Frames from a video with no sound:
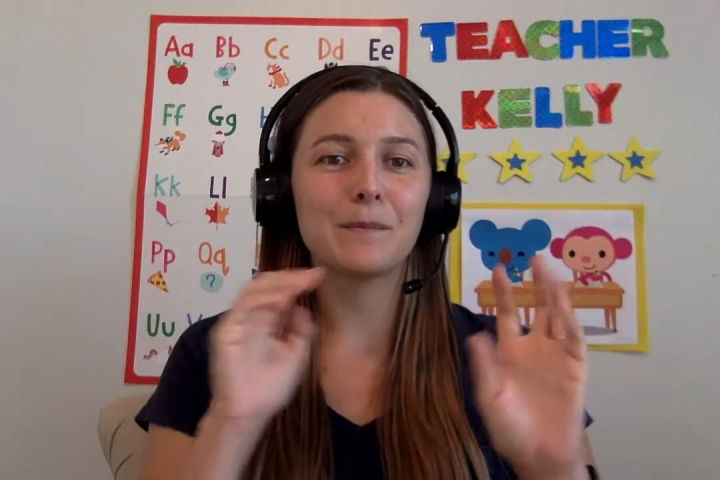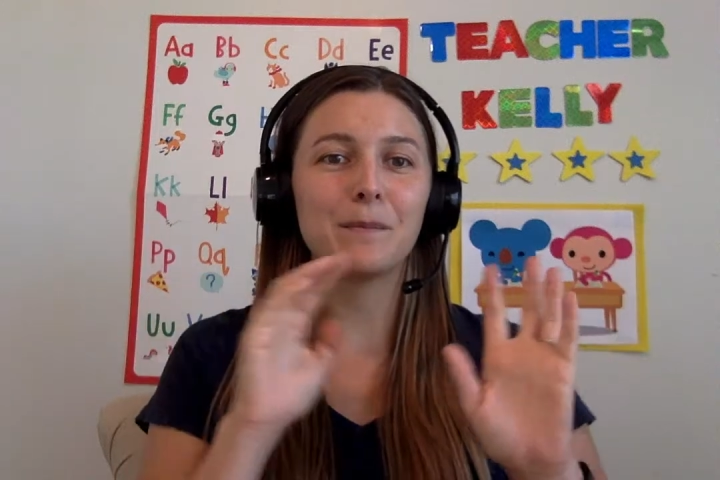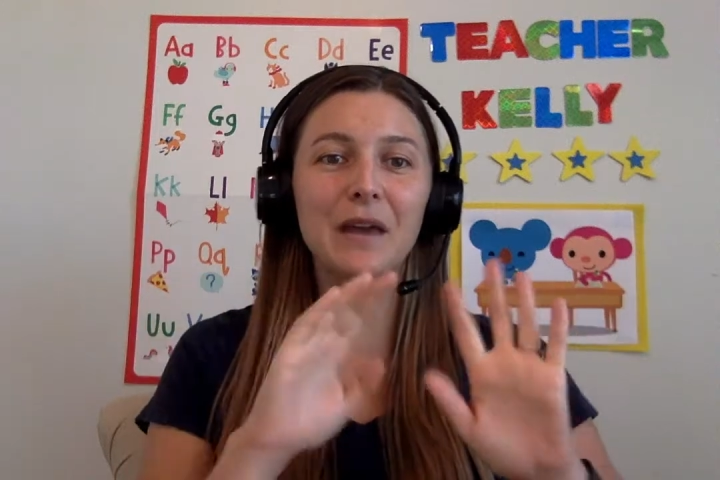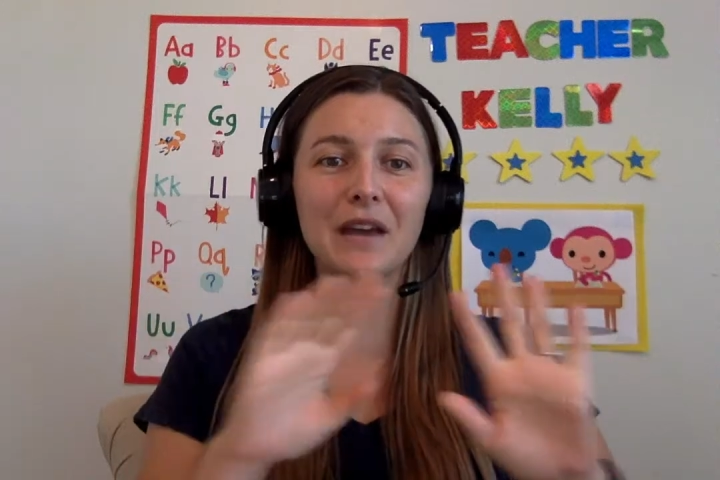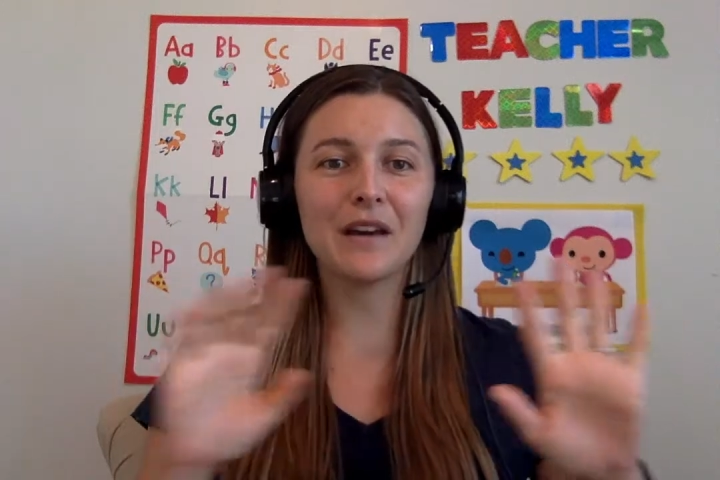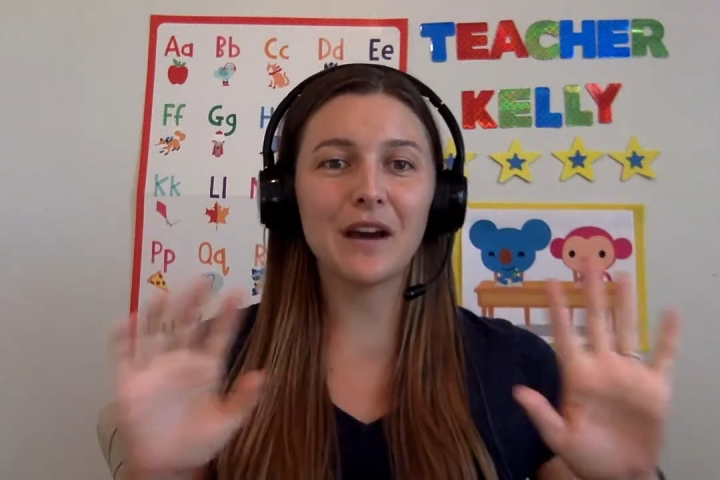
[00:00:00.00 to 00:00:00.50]

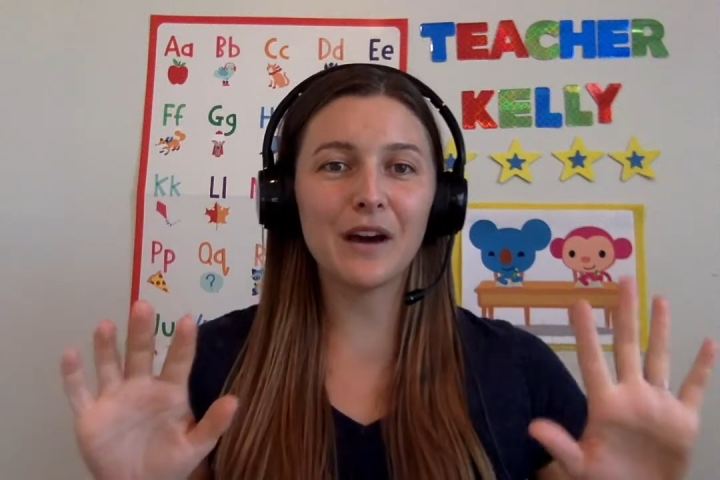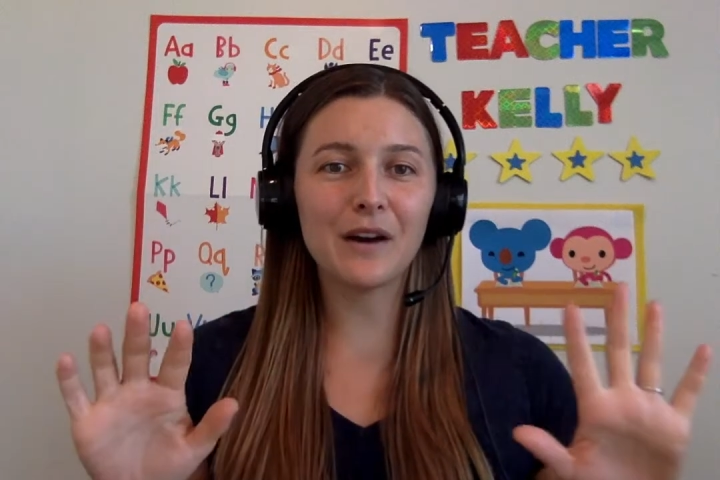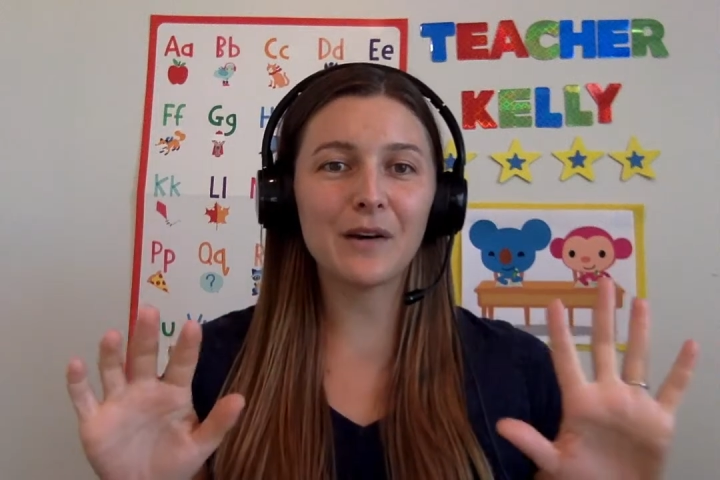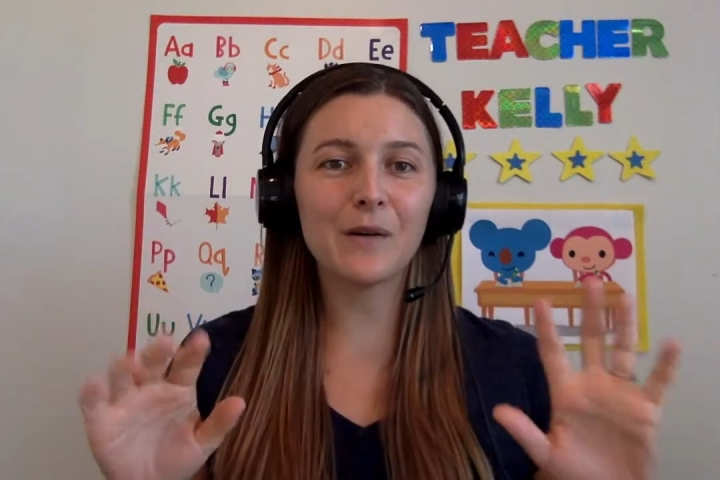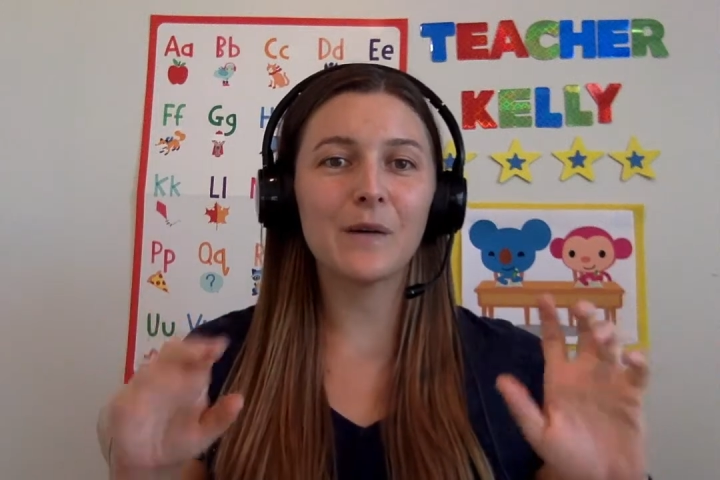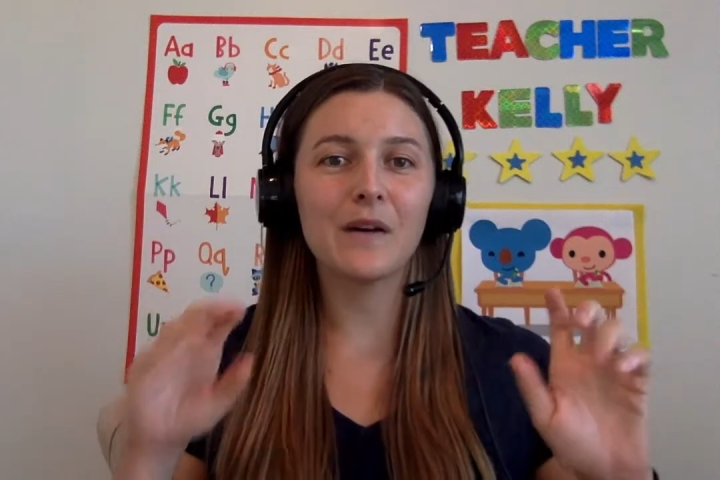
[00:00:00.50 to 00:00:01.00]

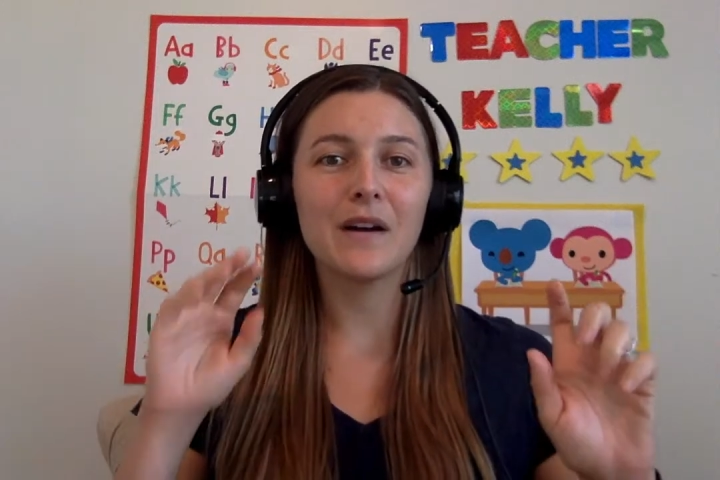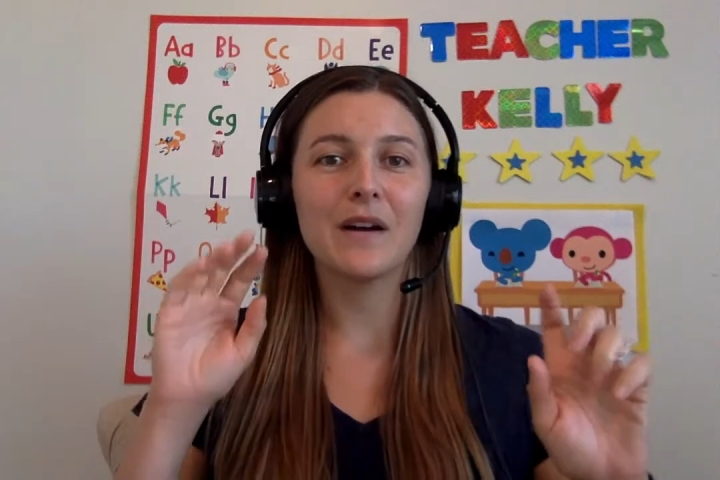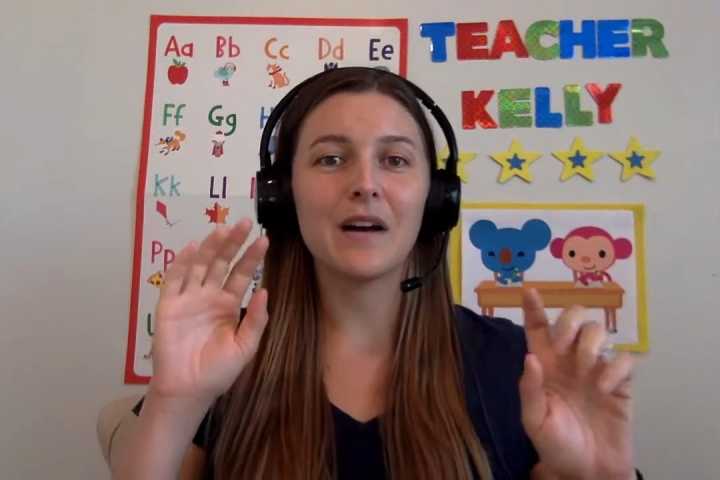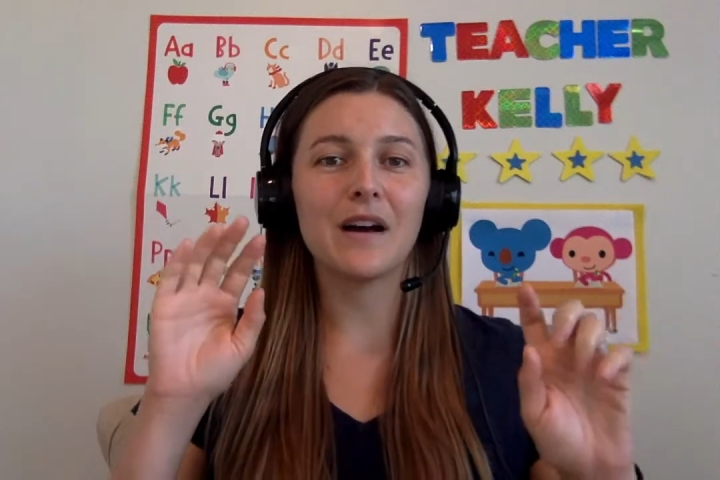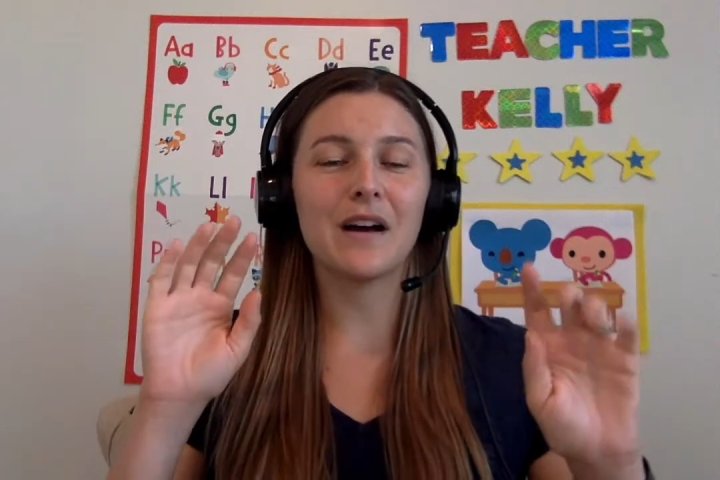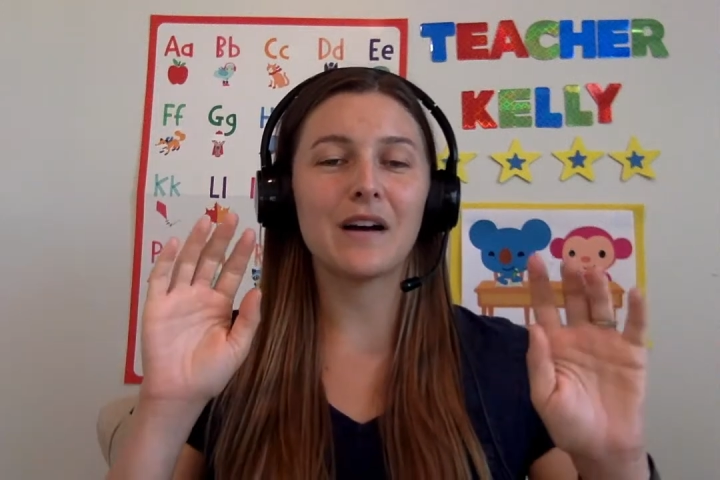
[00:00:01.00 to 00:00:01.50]
bingo,
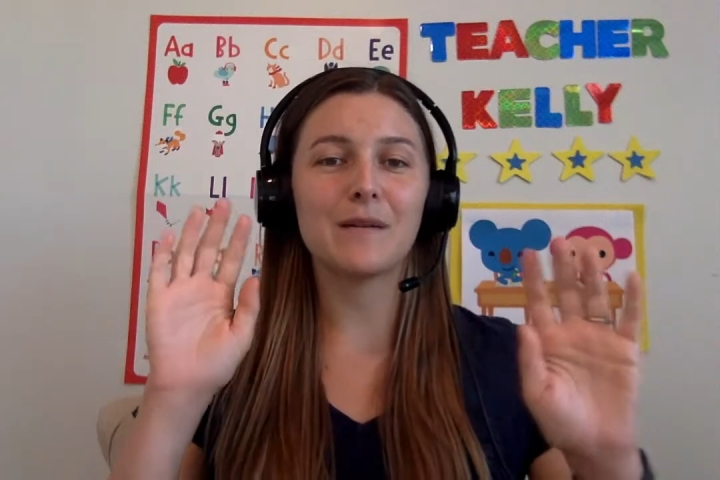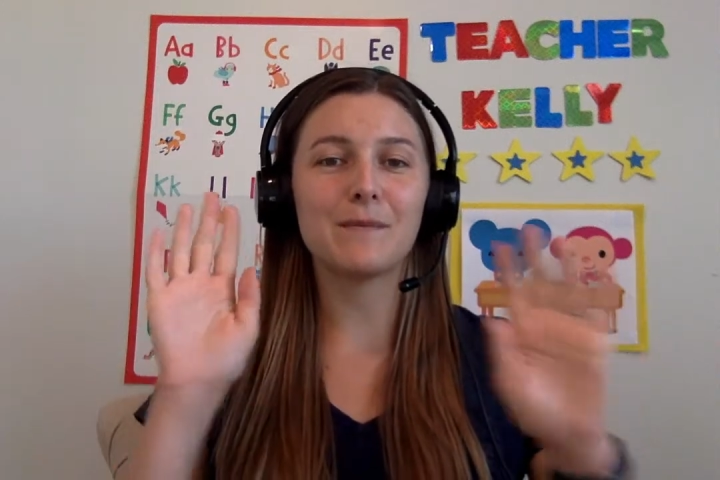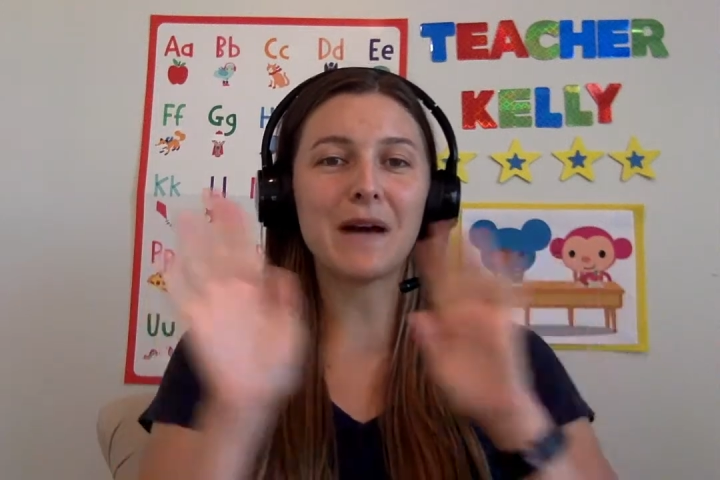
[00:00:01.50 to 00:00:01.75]
a